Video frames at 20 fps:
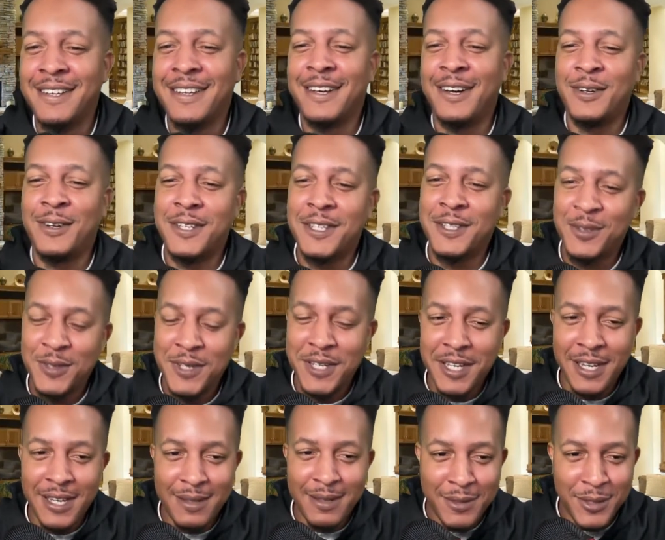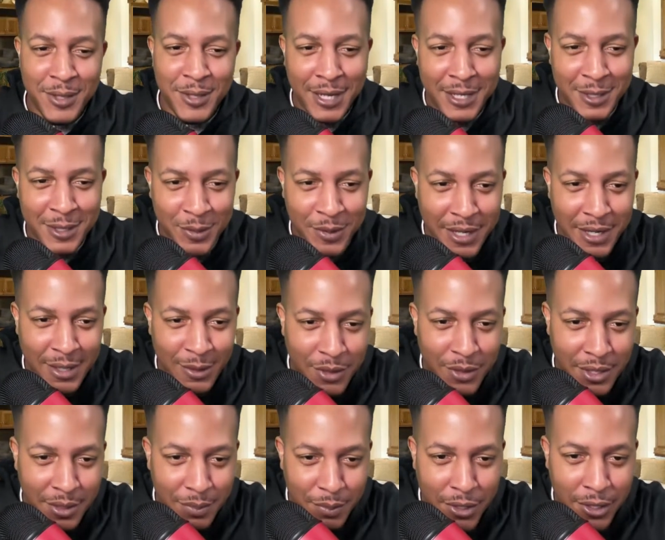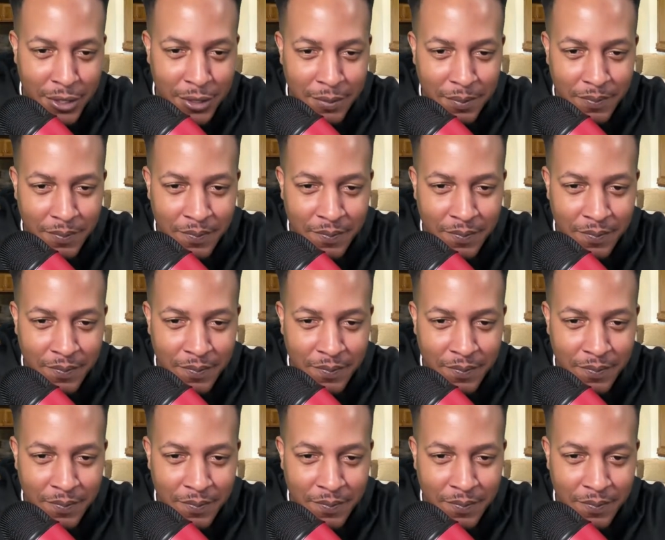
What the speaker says: Only 3 games. You guys are right. What up, Mark?